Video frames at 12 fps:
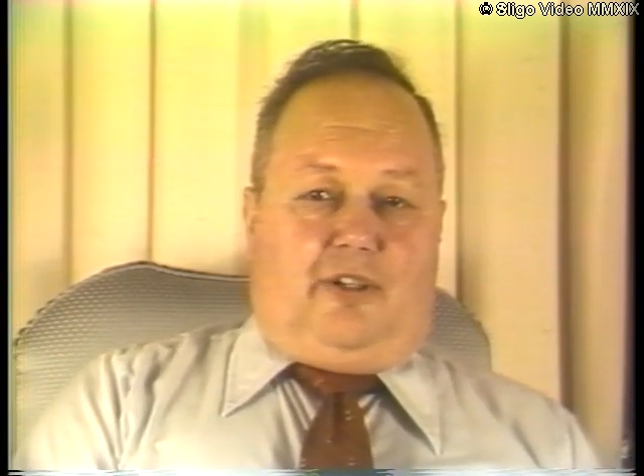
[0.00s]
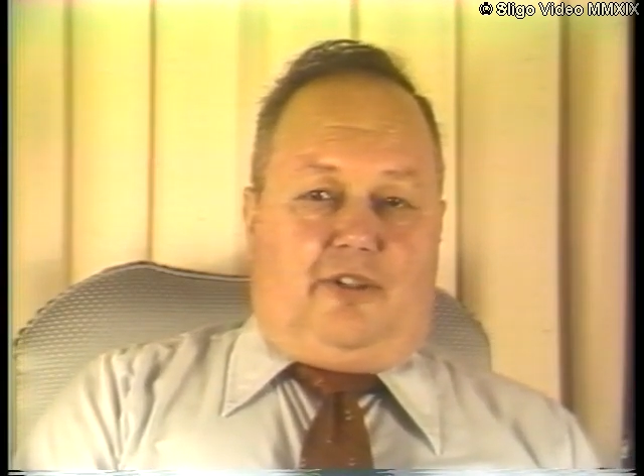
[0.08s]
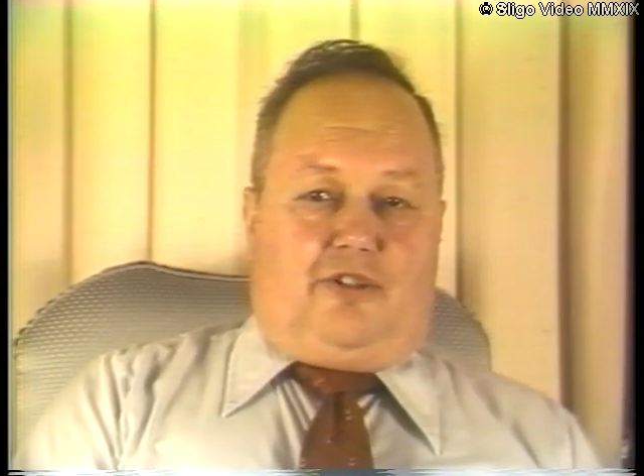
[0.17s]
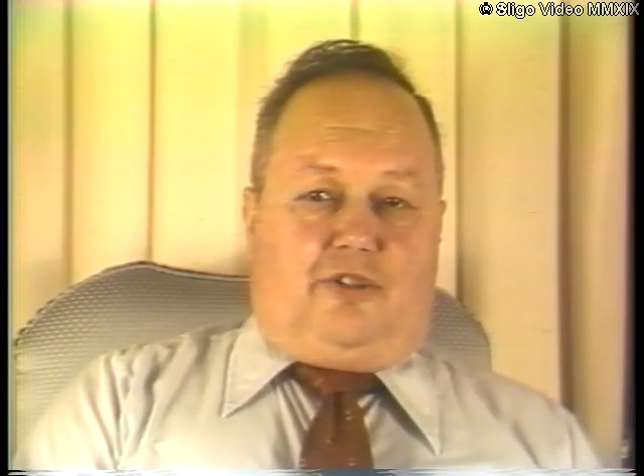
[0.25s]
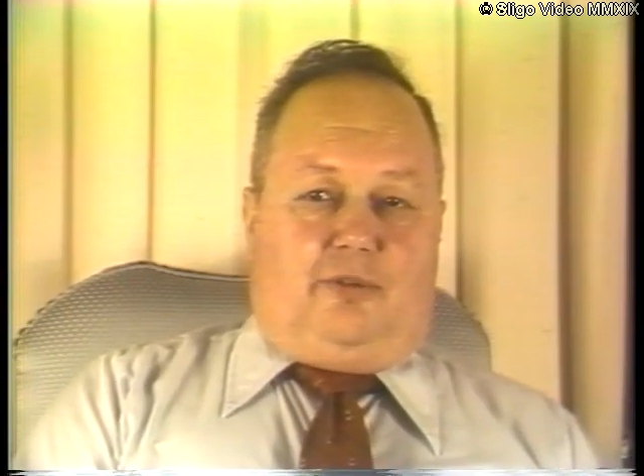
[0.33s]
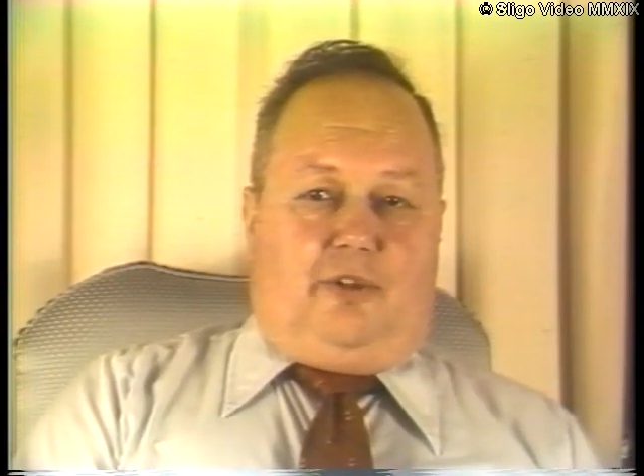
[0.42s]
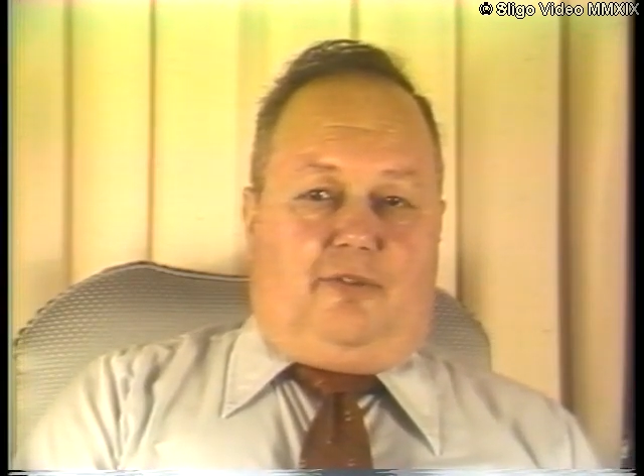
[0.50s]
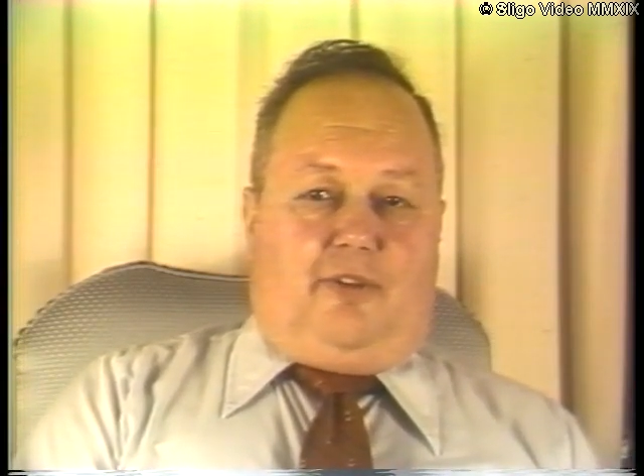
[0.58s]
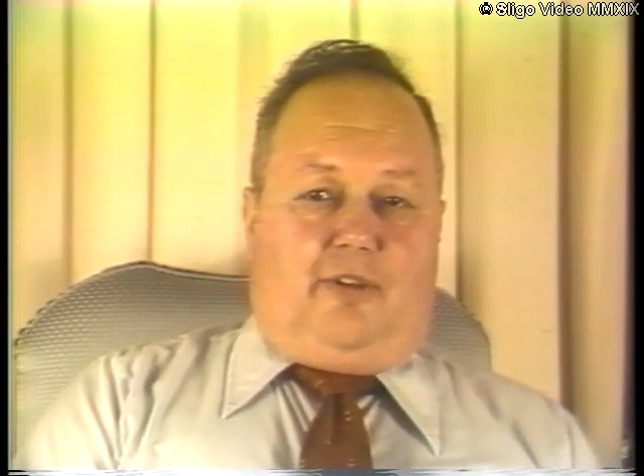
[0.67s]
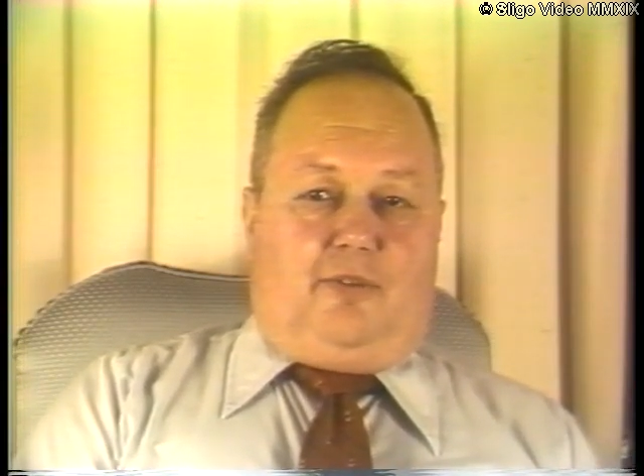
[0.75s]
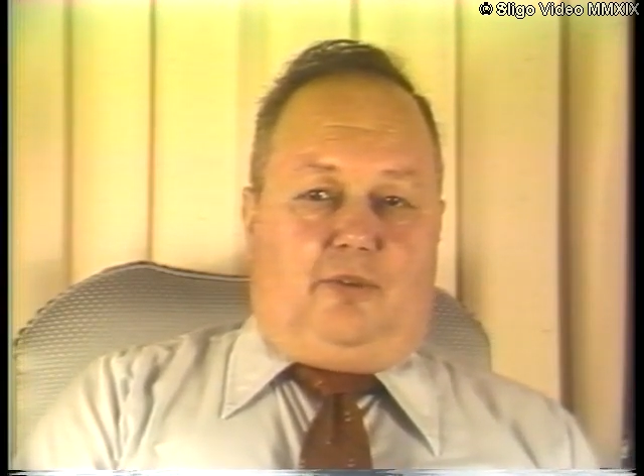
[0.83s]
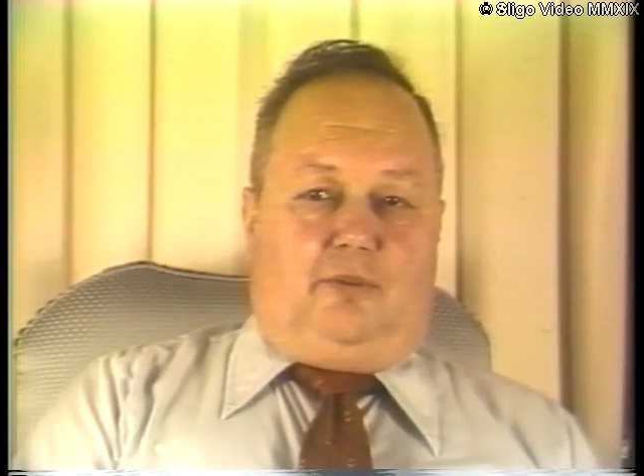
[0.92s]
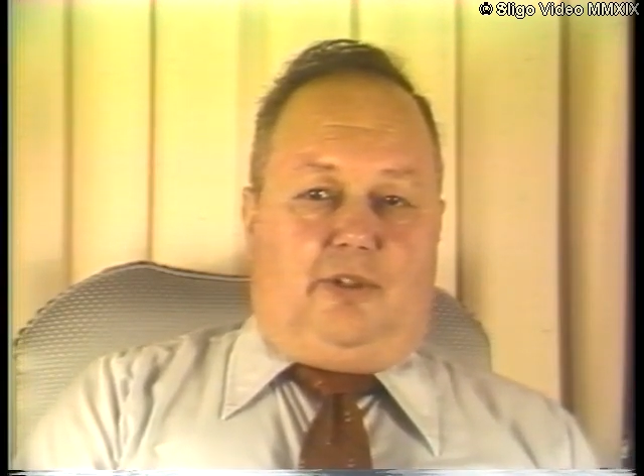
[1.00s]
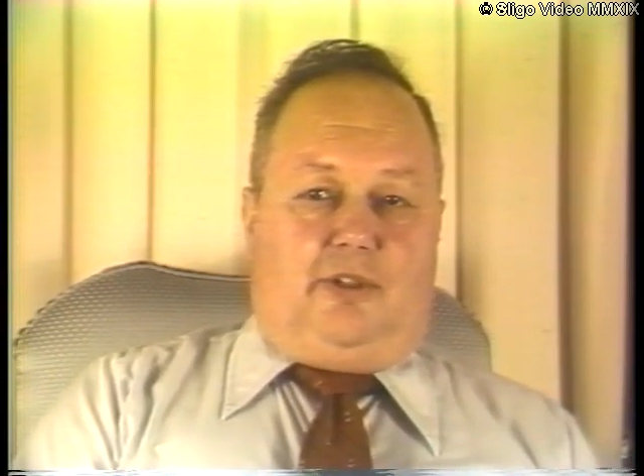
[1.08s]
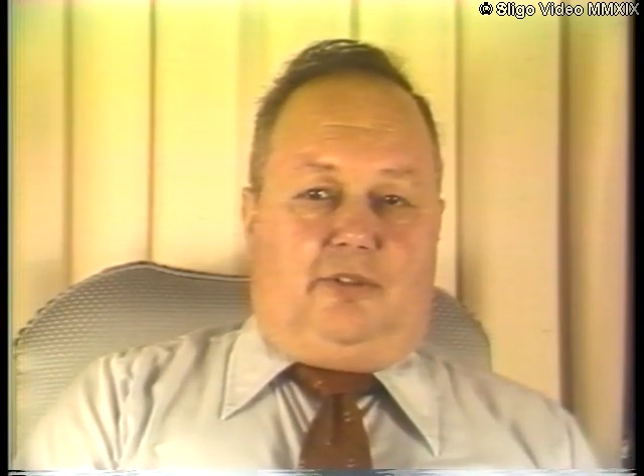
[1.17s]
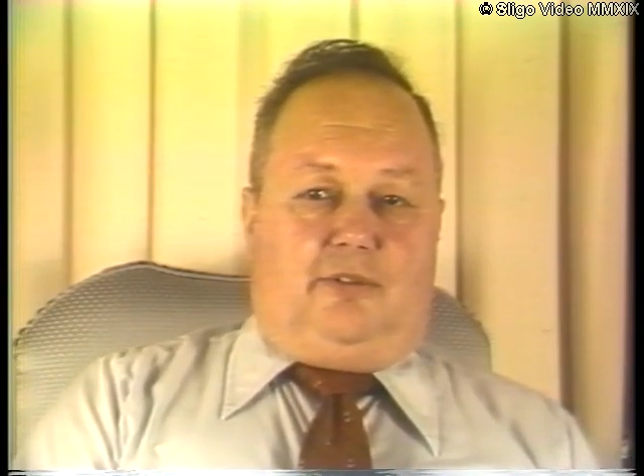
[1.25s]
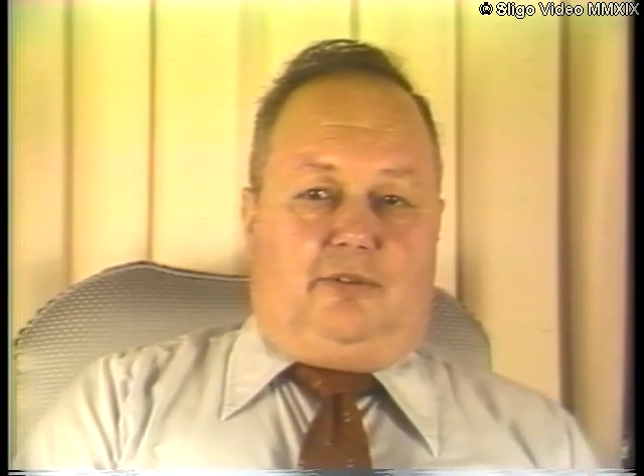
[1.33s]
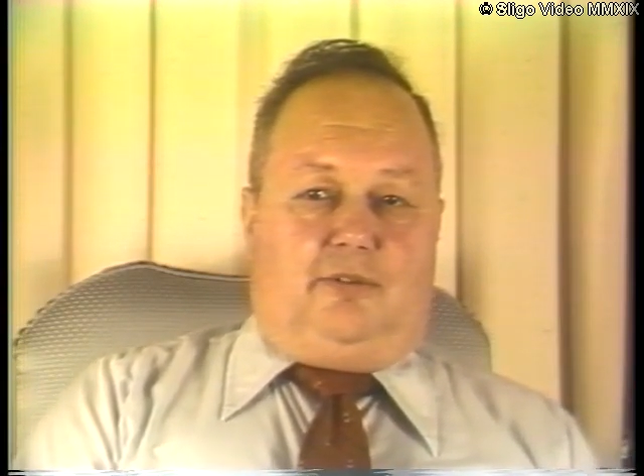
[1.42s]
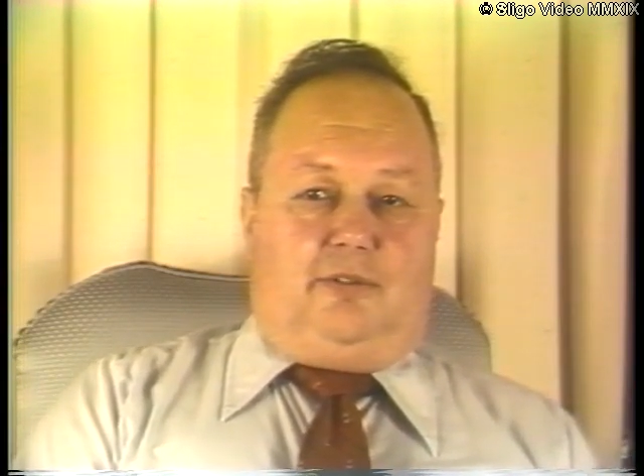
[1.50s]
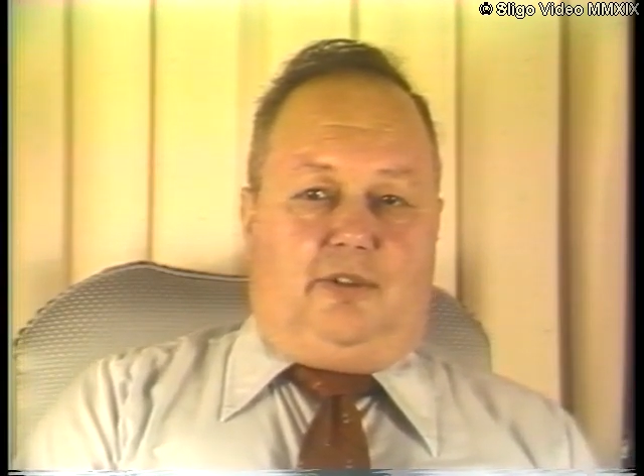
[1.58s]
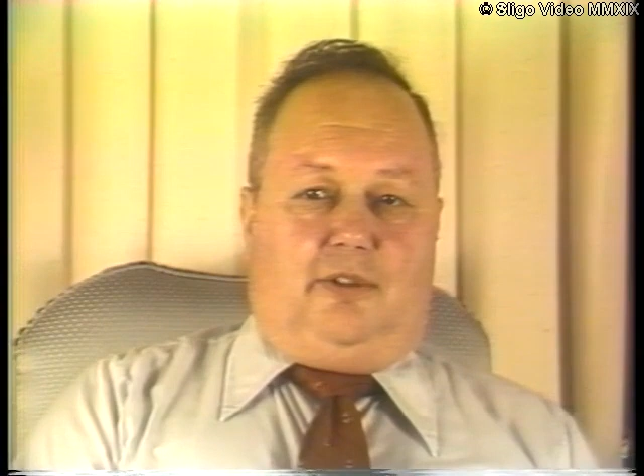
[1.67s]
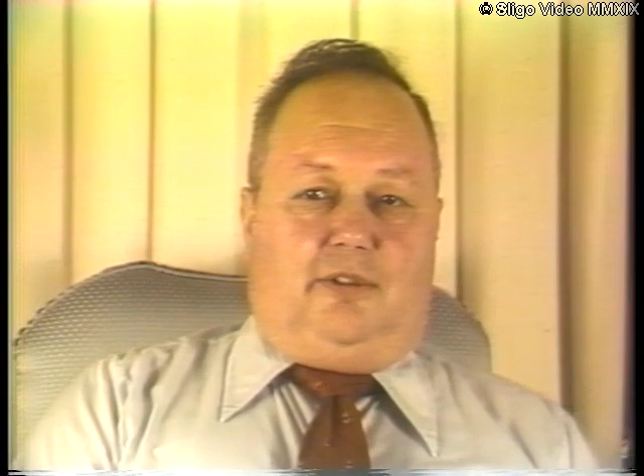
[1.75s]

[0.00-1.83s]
Atlas 2501